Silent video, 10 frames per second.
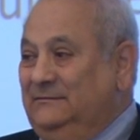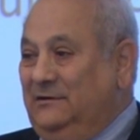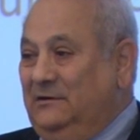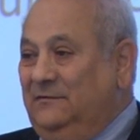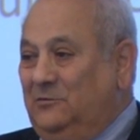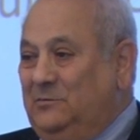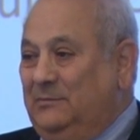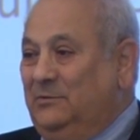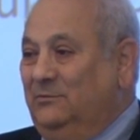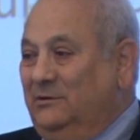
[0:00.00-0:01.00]
very few
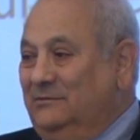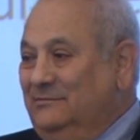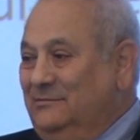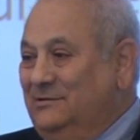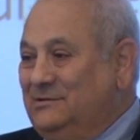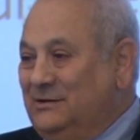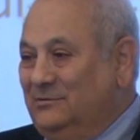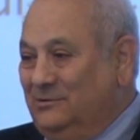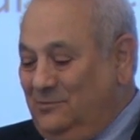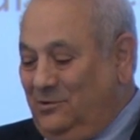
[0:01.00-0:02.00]
people would
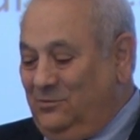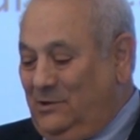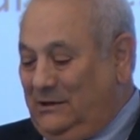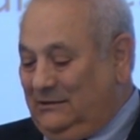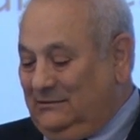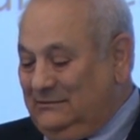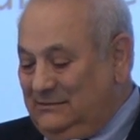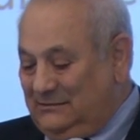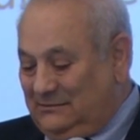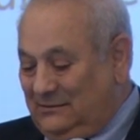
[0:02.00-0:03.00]
consider it worthwhile
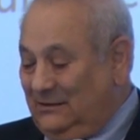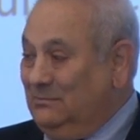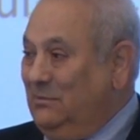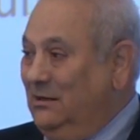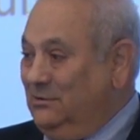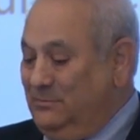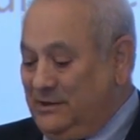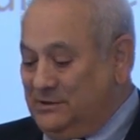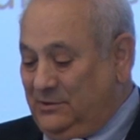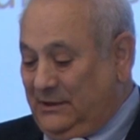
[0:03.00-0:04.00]
to bother
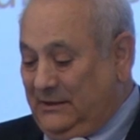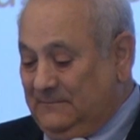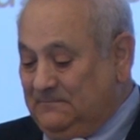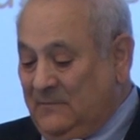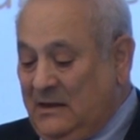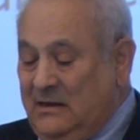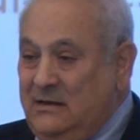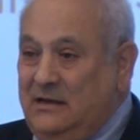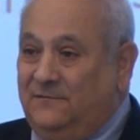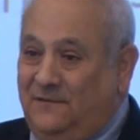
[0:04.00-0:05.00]
measuring it.
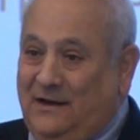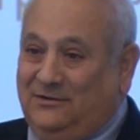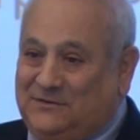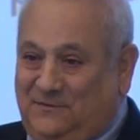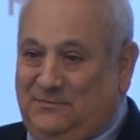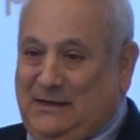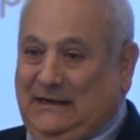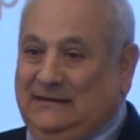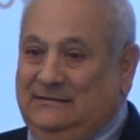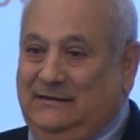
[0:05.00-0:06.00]
It follows from
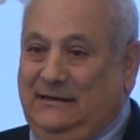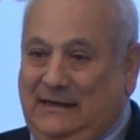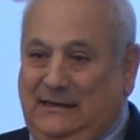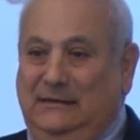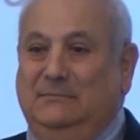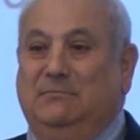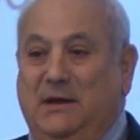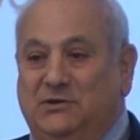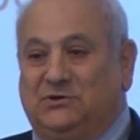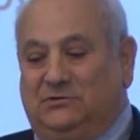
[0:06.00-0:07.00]
that that any
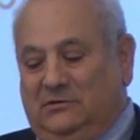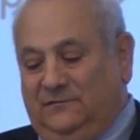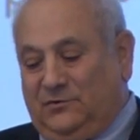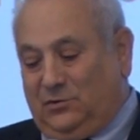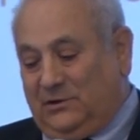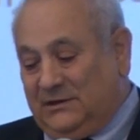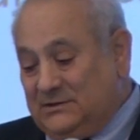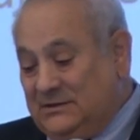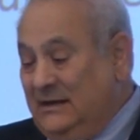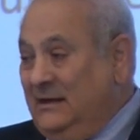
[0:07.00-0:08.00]
measure of
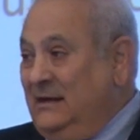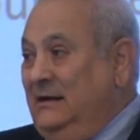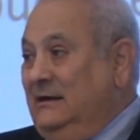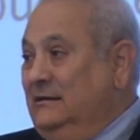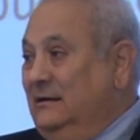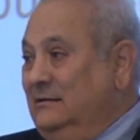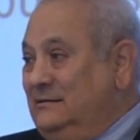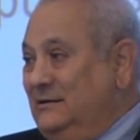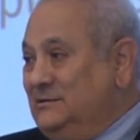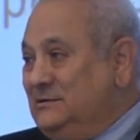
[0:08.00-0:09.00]
noise that
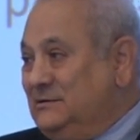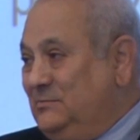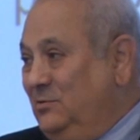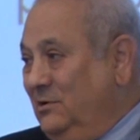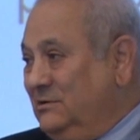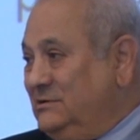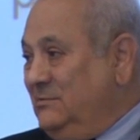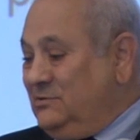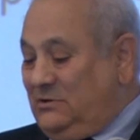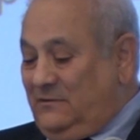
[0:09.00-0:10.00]
doesn't support
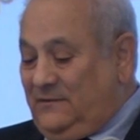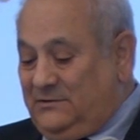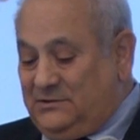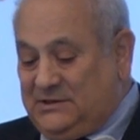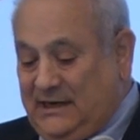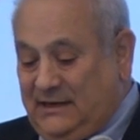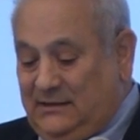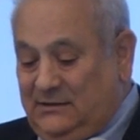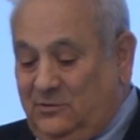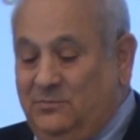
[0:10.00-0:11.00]
some sort of
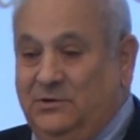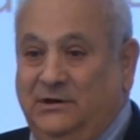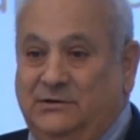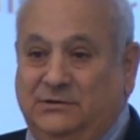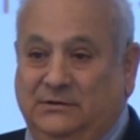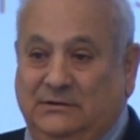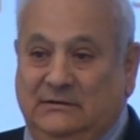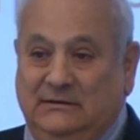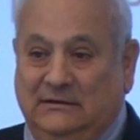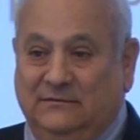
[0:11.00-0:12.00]
understanding or prediction
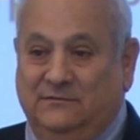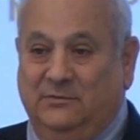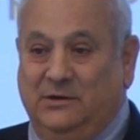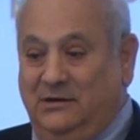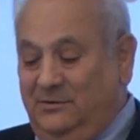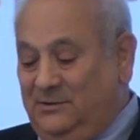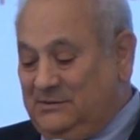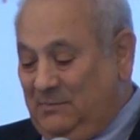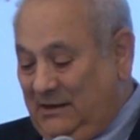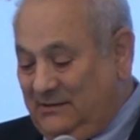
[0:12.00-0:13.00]
of community
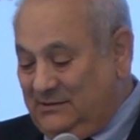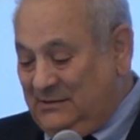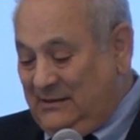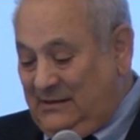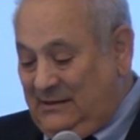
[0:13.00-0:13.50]
response